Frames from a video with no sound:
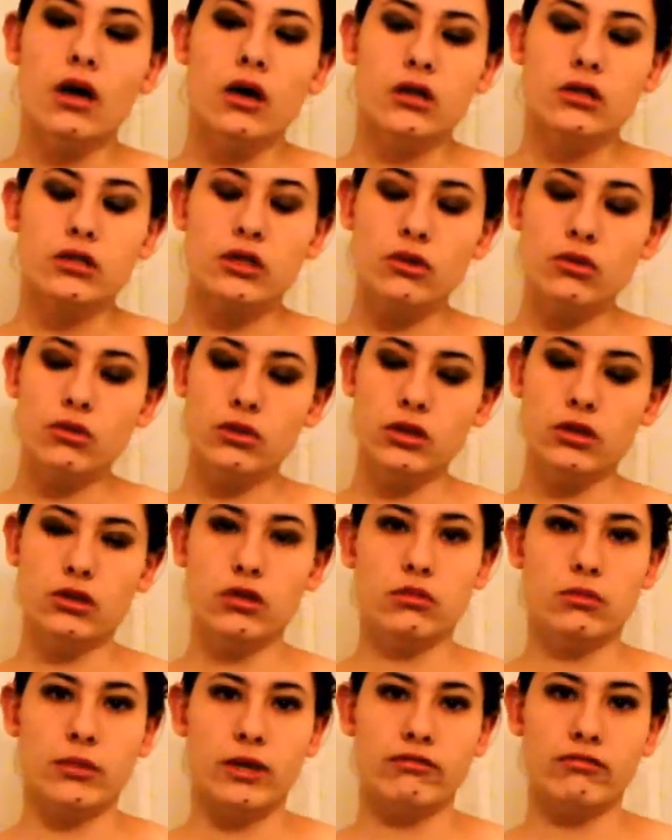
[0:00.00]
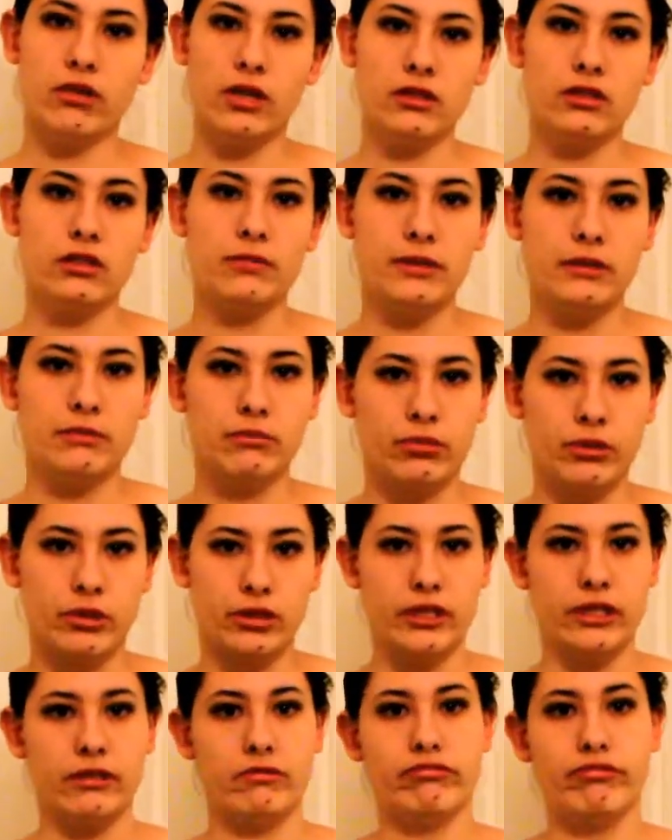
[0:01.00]
So all in all, my run's been
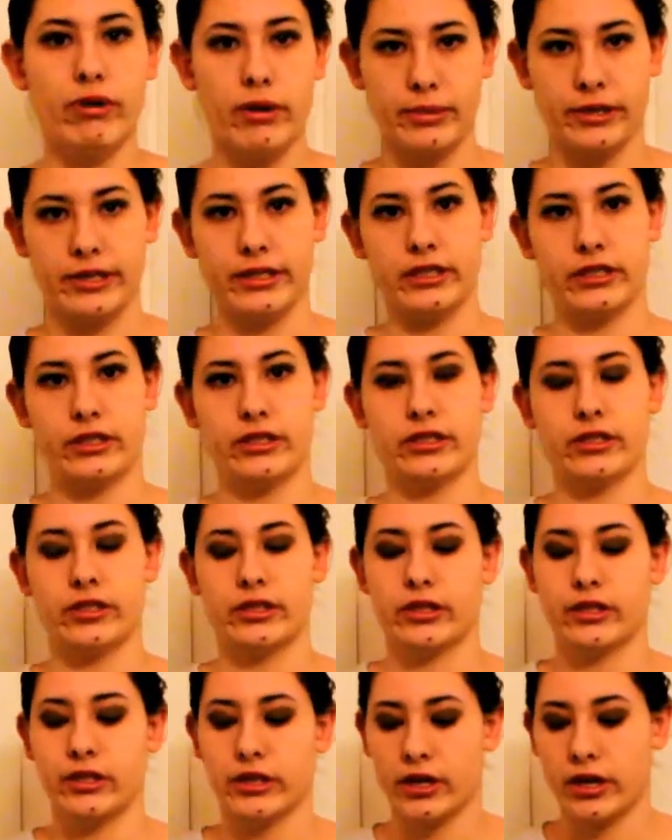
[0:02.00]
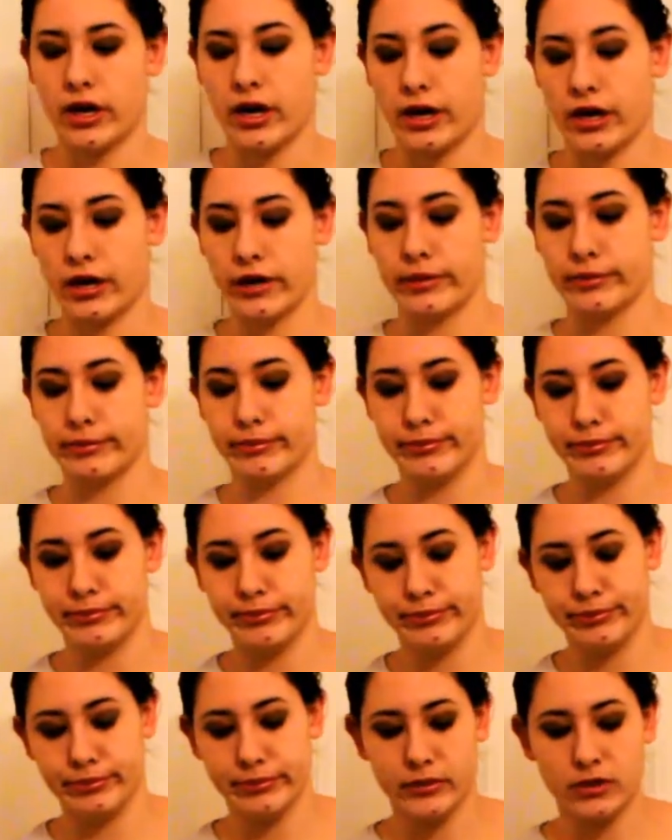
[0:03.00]
pretty rubbish,
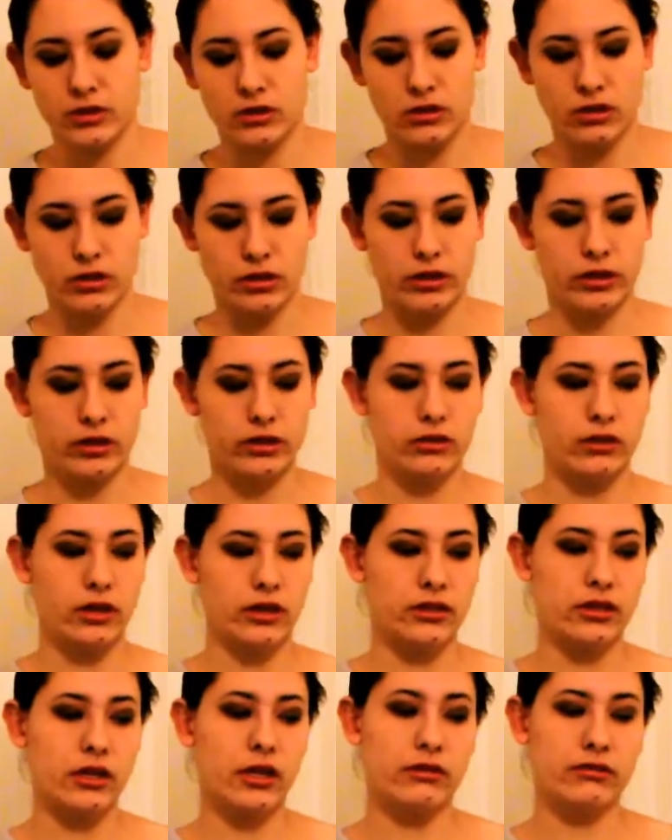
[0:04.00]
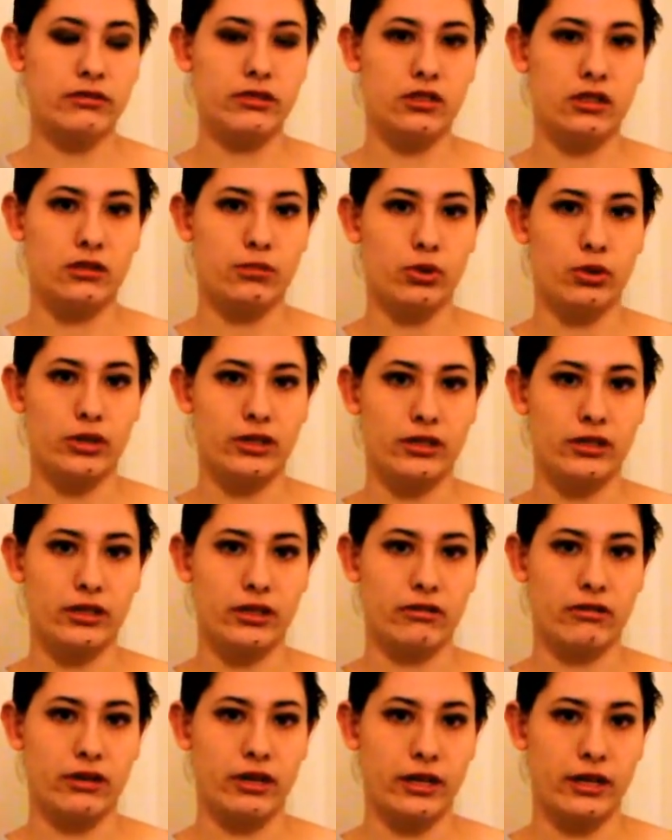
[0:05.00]
so that's kind of disappointing
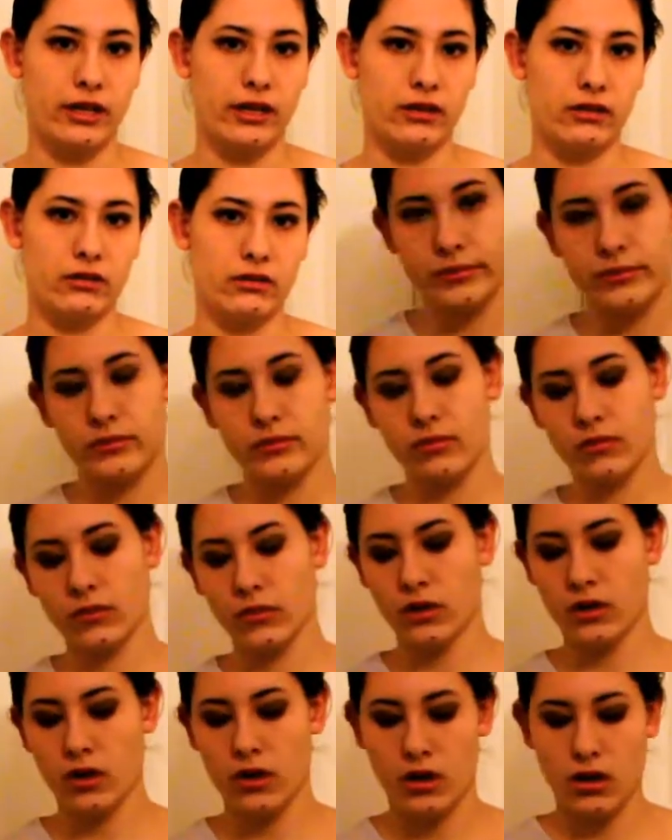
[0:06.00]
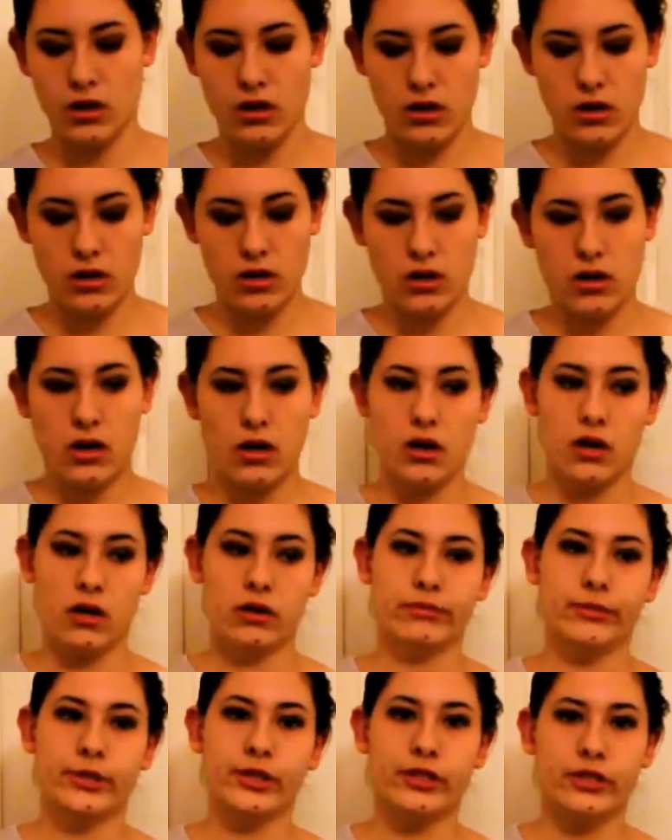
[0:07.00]
really.
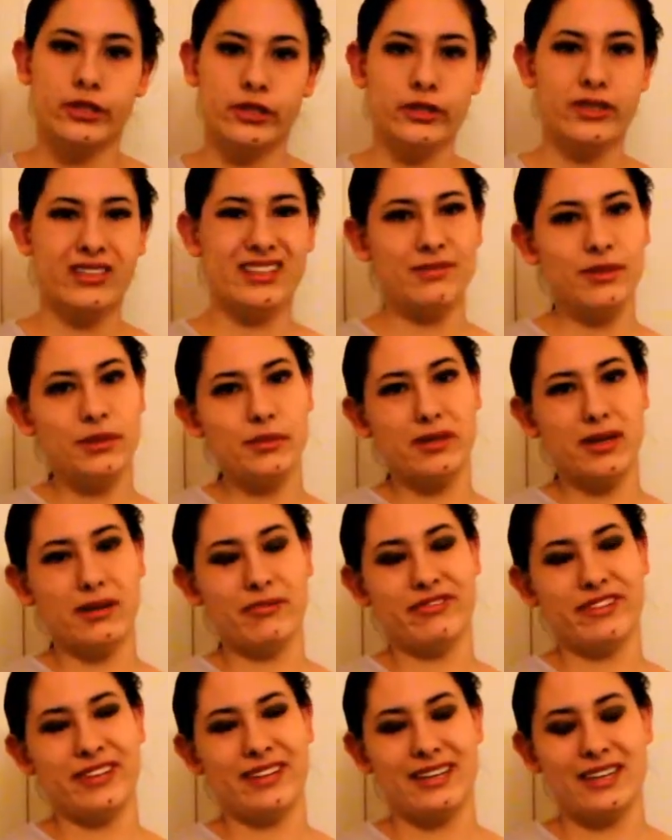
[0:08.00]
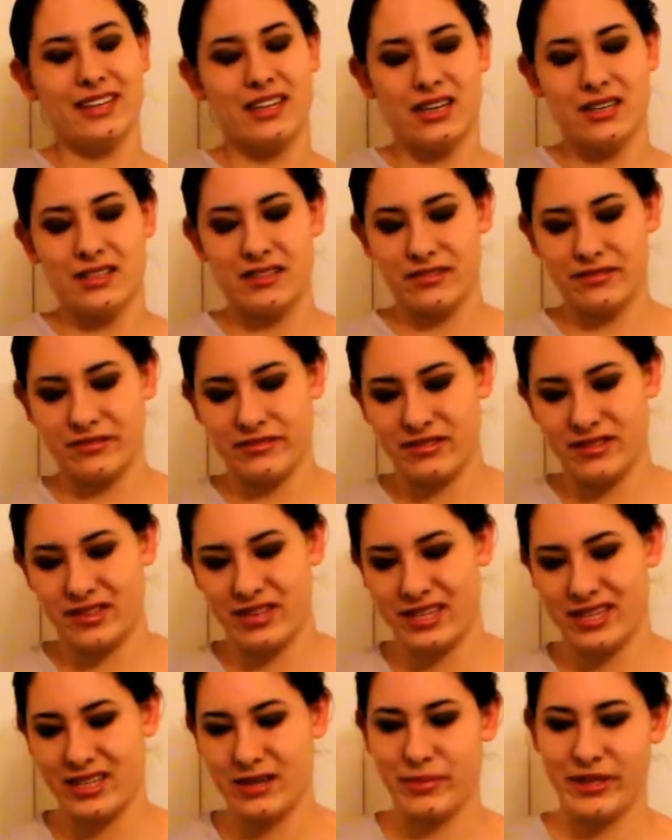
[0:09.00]
So at the moment I'm feeling kind of
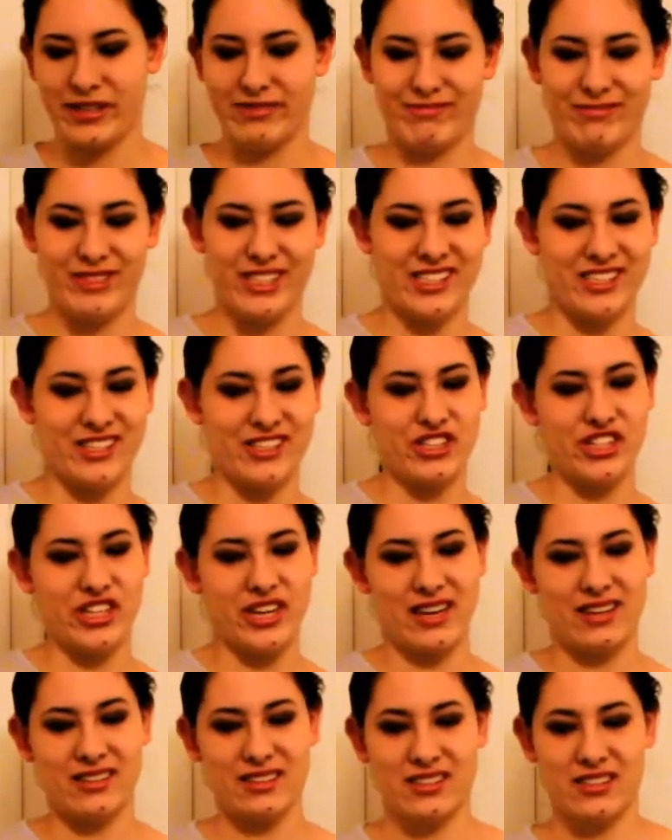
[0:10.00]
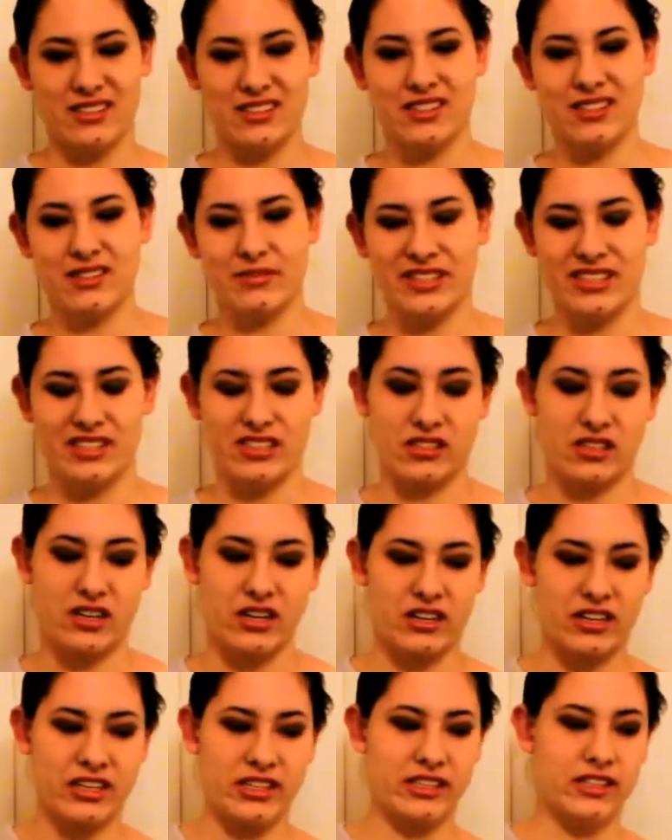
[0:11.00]
a bit disenchanted and a bit
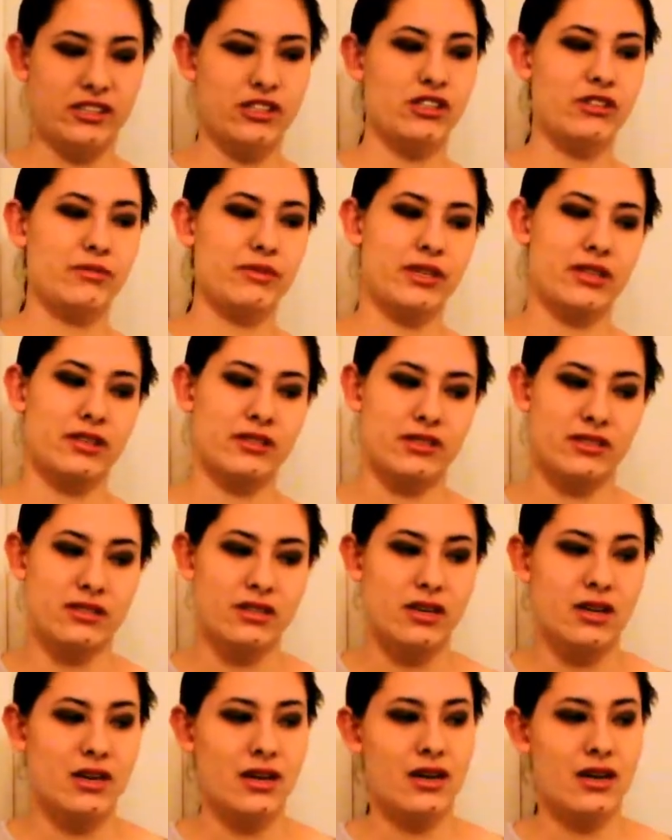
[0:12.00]
discouraged, because